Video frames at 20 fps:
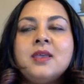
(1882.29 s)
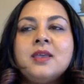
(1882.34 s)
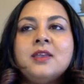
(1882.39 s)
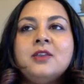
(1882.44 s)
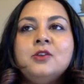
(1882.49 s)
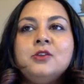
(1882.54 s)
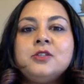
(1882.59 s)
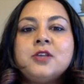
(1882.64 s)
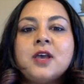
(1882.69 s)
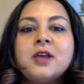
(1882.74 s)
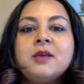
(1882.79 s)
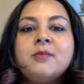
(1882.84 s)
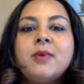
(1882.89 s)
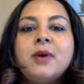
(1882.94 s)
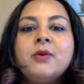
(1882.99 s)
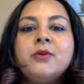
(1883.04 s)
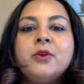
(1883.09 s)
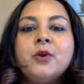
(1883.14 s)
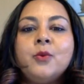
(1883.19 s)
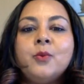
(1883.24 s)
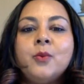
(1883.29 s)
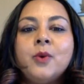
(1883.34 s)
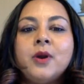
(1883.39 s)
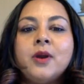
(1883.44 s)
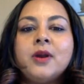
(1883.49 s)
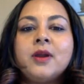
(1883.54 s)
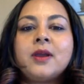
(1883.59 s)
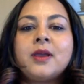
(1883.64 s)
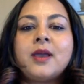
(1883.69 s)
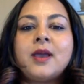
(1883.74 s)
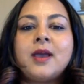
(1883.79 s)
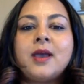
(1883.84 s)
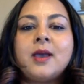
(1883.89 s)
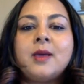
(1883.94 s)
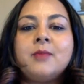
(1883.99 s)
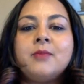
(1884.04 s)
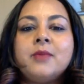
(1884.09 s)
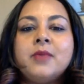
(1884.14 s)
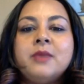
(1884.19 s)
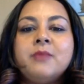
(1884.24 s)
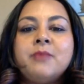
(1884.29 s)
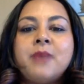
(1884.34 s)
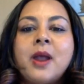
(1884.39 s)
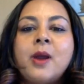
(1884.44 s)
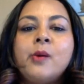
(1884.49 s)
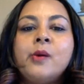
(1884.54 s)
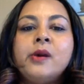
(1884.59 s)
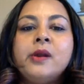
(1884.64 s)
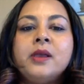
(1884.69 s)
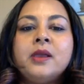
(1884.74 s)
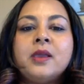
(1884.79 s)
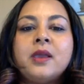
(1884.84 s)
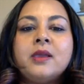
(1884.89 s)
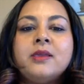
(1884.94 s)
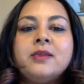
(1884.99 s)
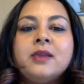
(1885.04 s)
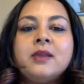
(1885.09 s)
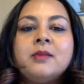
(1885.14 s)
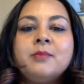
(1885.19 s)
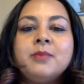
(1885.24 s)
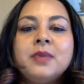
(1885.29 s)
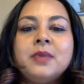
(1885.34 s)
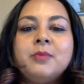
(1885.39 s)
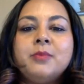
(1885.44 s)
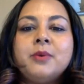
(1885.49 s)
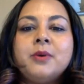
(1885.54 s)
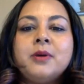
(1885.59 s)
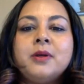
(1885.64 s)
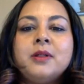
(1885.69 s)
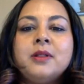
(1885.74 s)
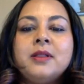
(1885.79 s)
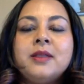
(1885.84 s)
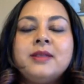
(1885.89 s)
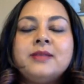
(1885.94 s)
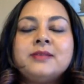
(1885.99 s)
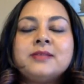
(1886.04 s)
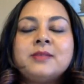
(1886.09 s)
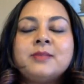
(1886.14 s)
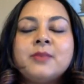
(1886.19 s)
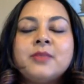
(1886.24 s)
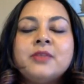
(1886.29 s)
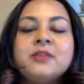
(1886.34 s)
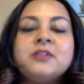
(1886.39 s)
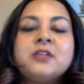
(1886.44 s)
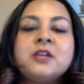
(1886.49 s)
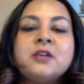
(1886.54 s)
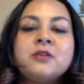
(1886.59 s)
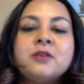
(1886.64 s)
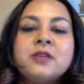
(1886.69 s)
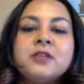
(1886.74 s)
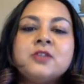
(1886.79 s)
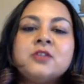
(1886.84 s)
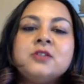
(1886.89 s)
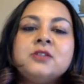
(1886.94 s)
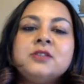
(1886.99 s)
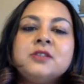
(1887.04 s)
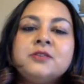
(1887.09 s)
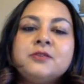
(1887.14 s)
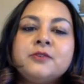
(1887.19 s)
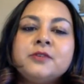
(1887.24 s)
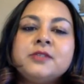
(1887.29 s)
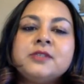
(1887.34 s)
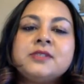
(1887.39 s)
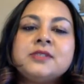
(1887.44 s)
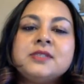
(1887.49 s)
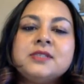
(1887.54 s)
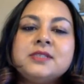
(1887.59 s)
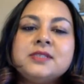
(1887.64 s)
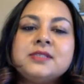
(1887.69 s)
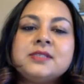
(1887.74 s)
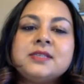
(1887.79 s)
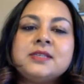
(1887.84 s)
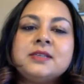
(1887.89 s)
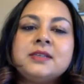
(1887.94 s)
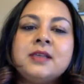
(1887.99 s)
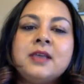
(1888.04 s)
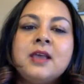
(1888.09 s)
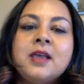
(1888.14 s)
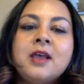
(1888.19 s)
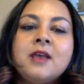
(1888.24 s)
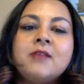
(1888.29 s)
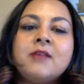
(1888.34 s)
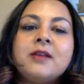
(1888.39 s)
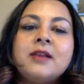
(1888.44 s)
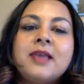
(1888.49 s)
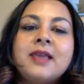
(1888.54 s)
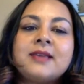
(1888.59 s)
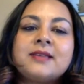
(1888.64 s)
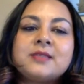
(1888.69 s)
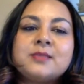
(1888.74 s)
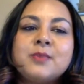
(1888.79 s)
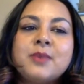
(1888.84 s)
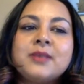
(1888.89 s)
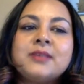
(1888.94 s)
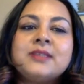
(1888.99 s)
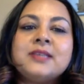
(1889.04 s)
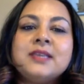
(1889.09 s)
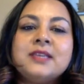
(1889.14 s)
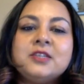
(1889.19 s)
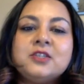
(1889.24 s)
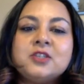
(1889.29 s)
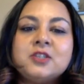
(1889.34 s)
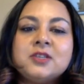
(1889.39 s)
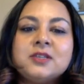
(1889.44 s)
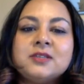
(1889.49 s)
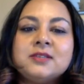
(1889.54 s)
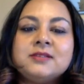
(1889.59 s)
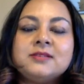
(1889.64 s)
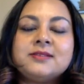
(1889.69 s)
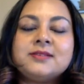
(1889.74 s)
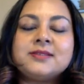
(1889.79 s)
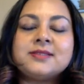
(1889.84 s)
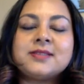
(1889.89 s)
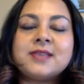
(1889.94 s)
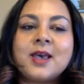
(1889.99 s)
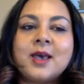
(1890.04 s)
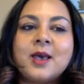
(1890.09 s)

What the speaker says: you talk about your work empowering young people and some of the generational differences and around expectations,